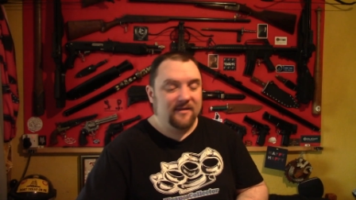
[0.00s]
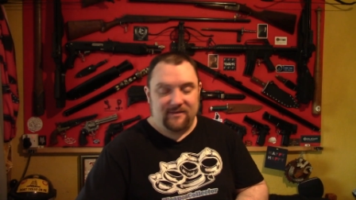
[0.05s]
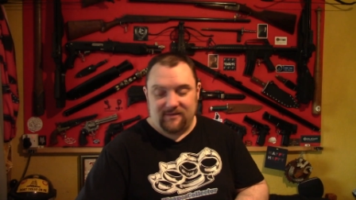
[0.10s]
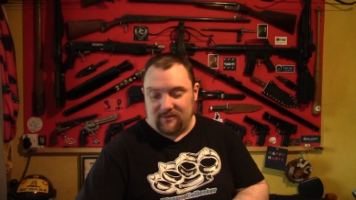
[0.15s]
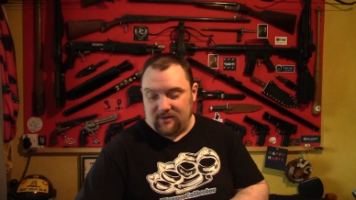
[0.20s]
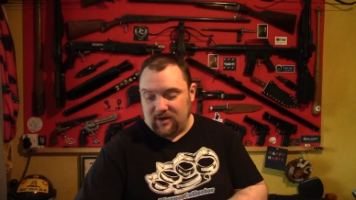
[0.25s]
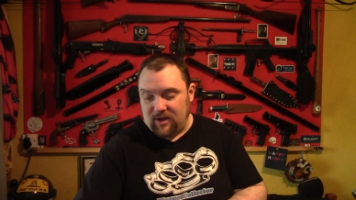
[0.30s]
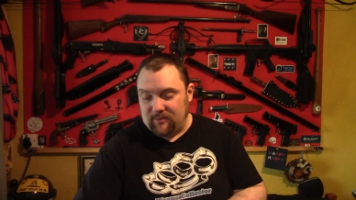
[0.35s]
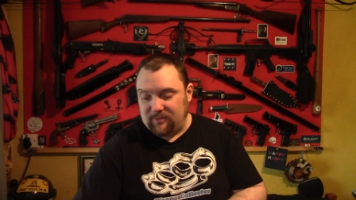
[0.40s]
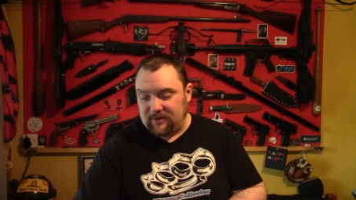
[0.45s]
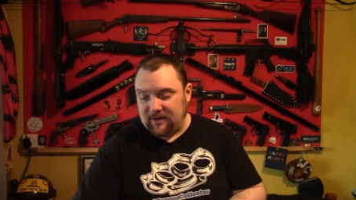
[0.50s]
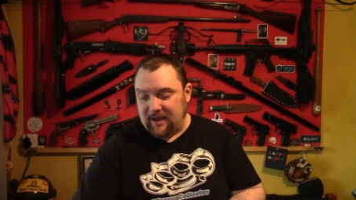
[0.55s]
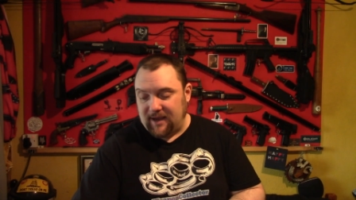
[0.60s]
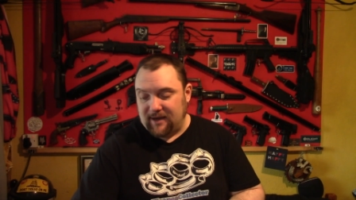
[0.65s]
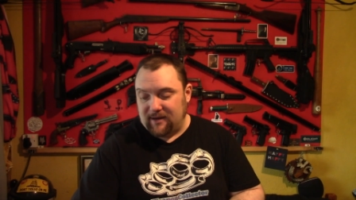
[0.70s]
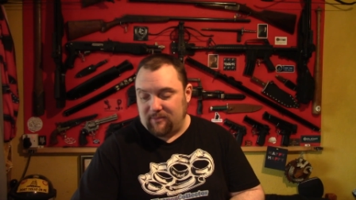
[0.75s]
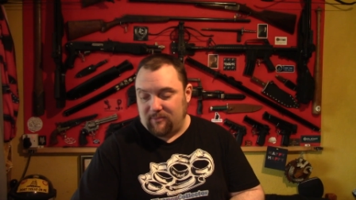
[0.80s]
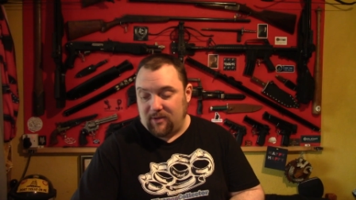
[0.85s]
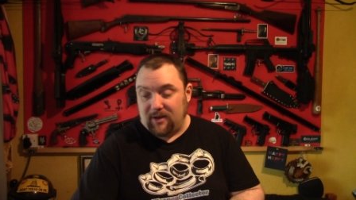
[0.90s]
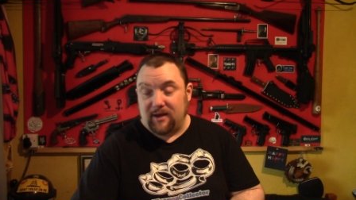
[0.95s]
So I'll open that
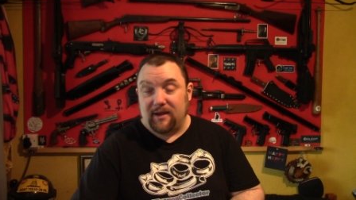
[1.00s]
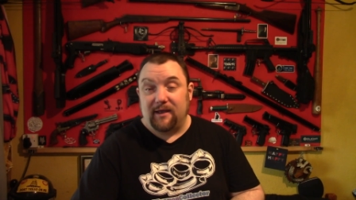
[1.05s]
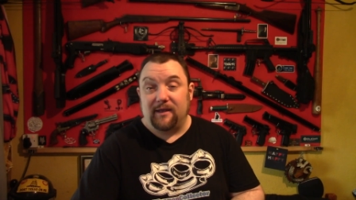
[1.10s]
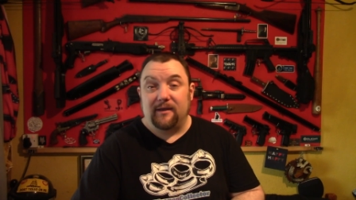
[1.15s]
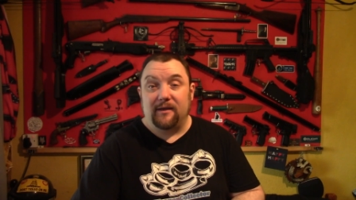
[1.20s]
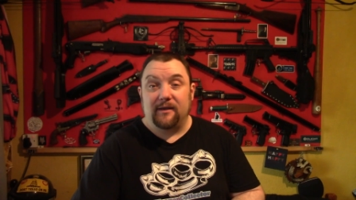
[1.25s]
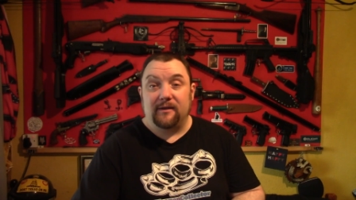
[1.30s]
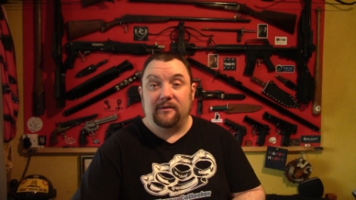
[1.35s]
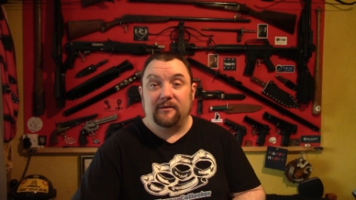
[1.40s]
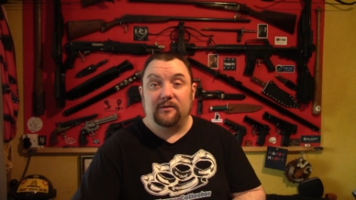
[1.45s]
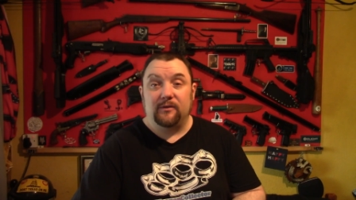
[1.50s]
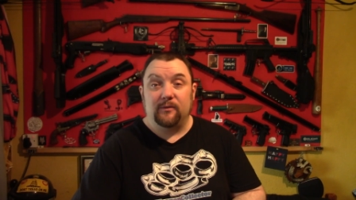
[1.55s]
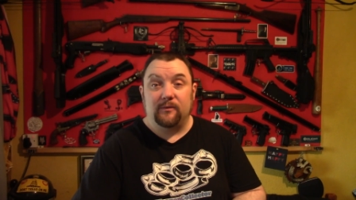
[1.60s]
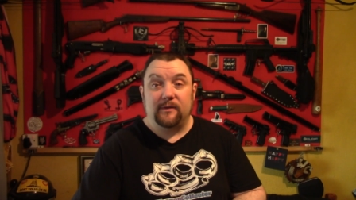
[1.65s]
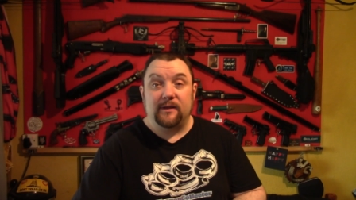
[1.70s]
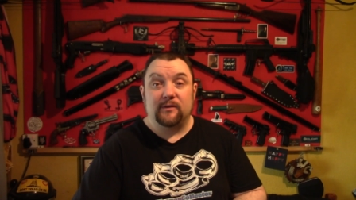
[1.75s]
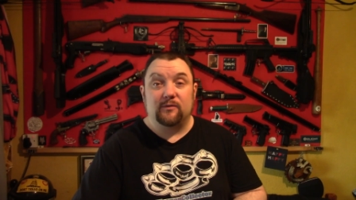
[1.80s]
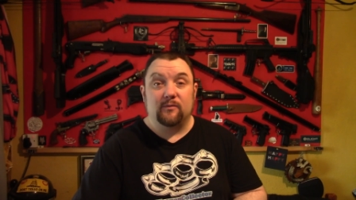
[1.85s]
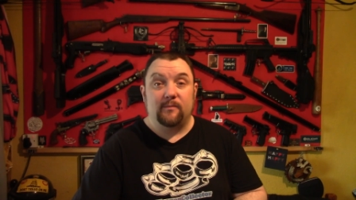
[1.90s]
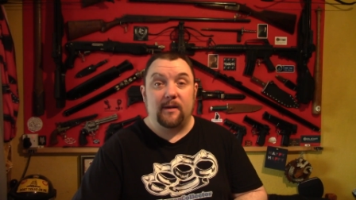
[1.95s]
in a minute, and you,
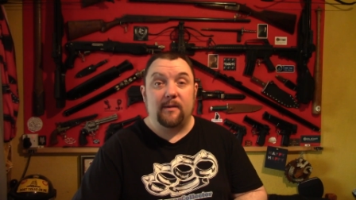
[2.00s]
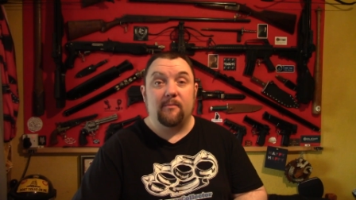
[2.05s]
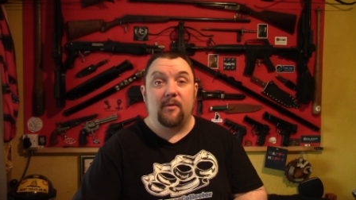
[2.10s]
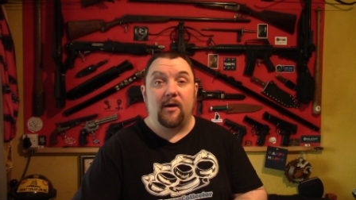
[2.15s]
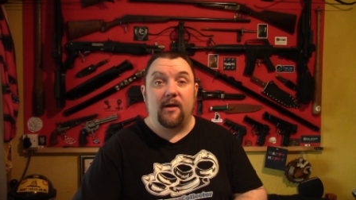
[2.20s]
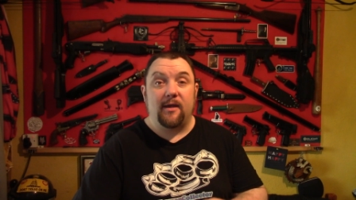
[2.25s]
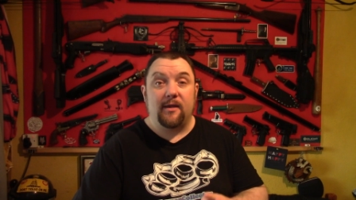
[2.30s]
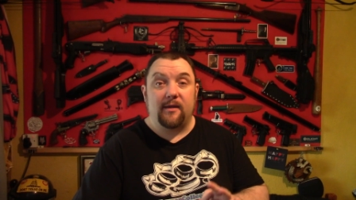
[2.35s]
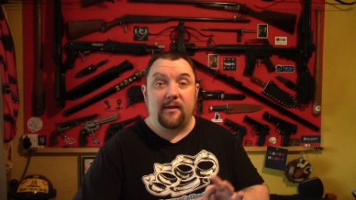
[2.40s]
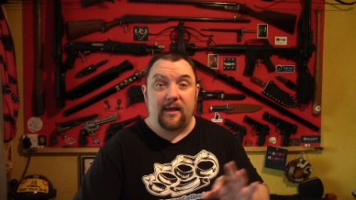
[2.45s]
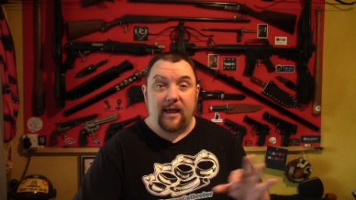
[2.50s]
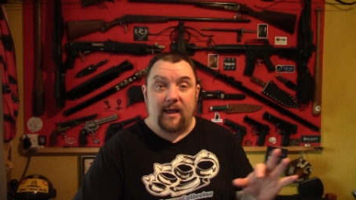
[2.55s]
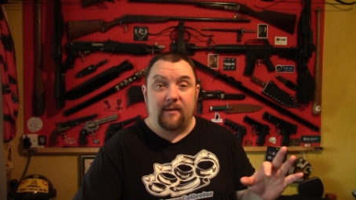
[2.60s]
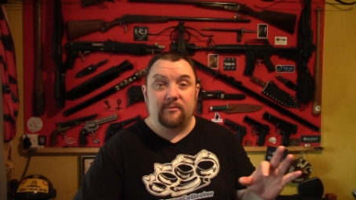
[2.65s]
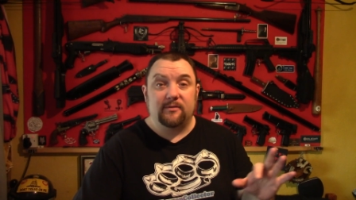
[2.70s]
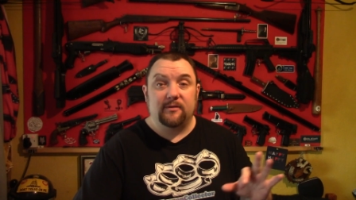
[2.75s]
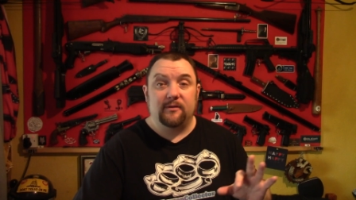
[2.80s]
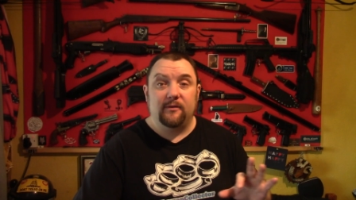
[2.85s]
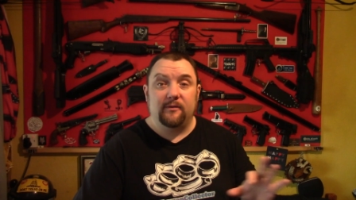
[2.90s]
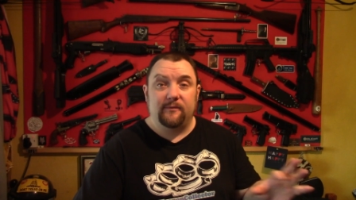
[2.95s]
this will be my
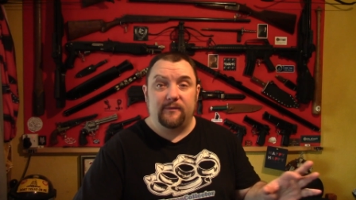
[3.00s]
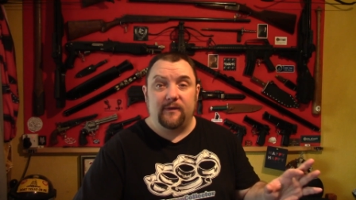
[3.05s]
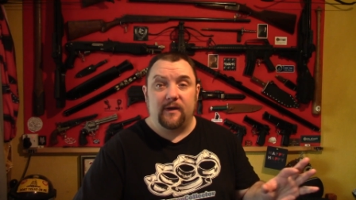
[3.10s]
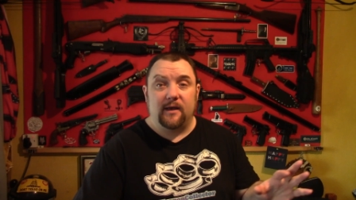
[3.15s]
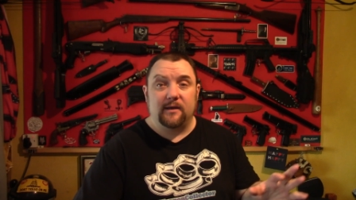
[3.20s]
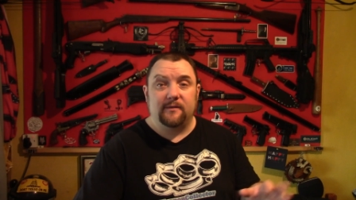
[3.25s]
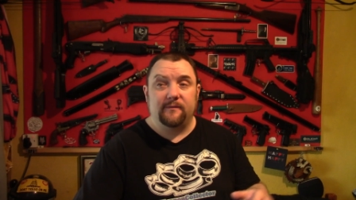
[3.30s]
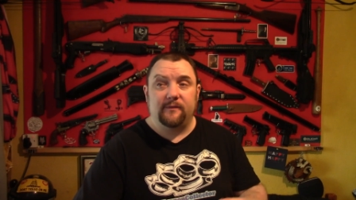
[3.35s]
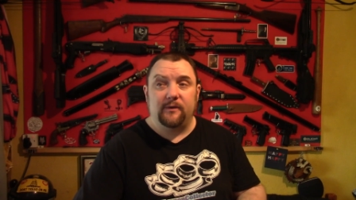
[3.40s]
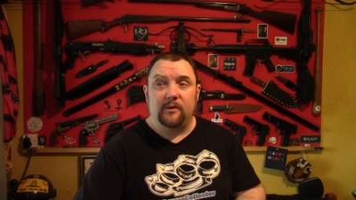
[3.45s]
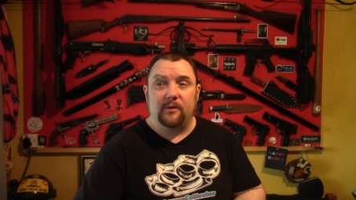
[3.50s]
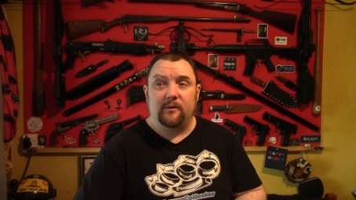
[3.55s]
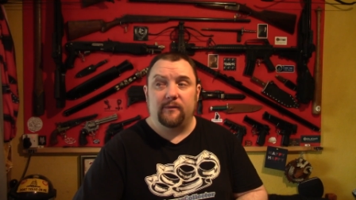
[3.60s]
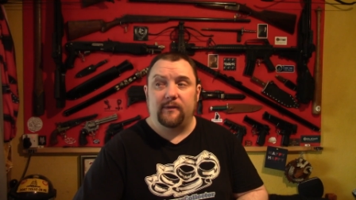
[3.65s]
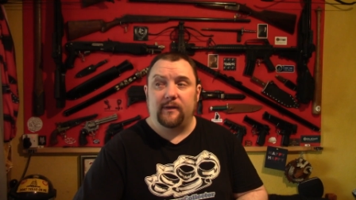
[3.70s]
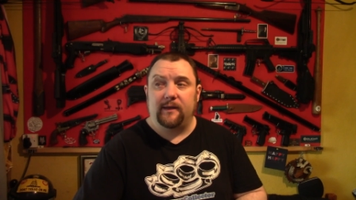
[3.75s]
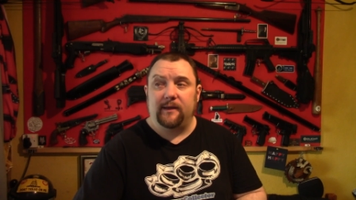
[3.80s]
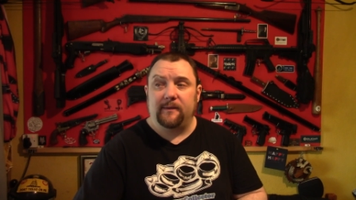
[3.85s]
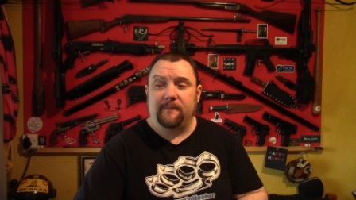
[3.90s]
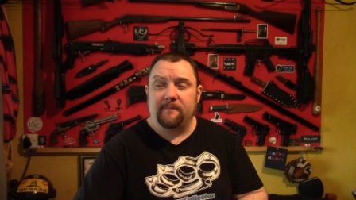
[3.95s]
absolute first view of
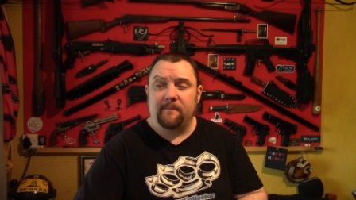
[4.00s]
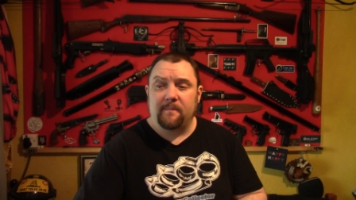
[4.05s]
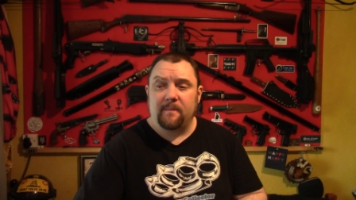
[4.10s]
it.